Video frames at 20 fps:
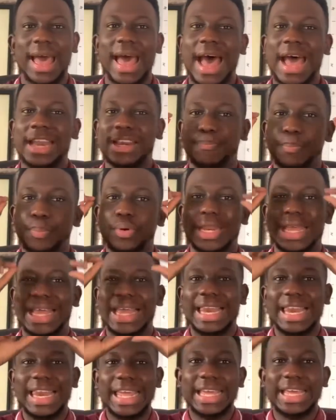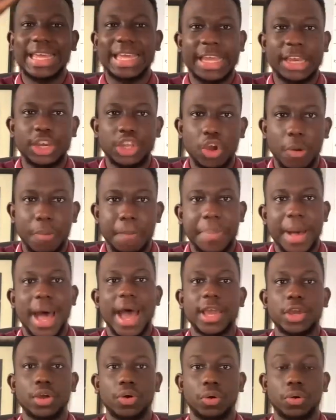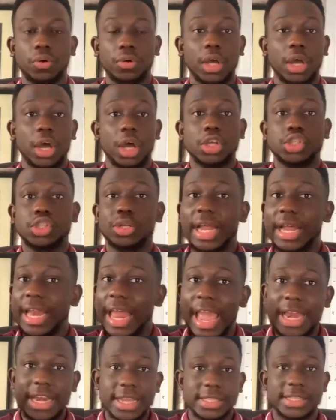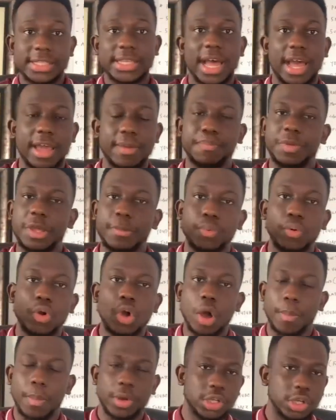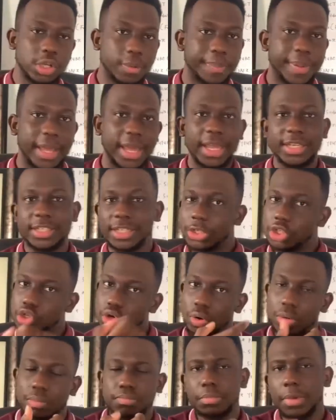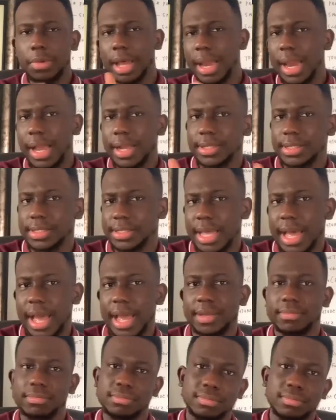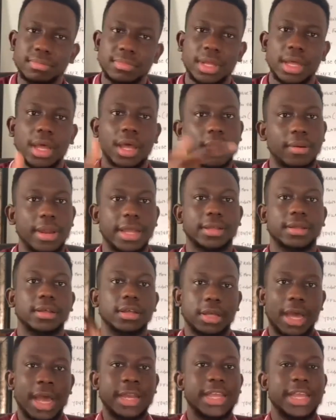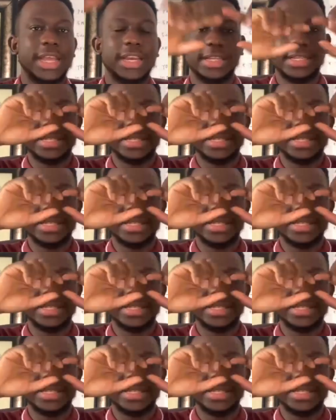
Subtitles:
and put a link in your bio. So that anytime people come on your page, they scroll, I like this guy, and then they